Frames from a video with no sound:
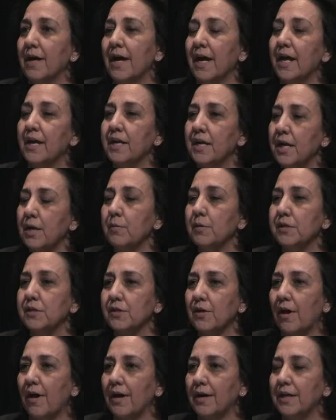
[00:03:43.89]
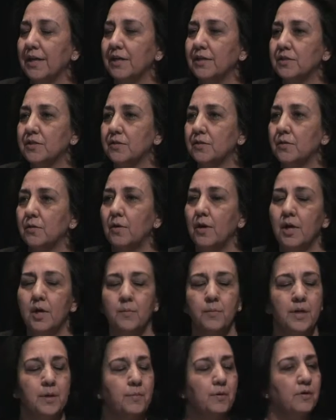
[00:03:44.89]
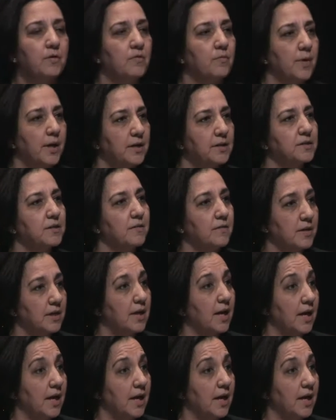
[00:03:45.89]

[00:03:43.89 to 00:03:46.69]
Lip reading: and he was talking to people who've made it to the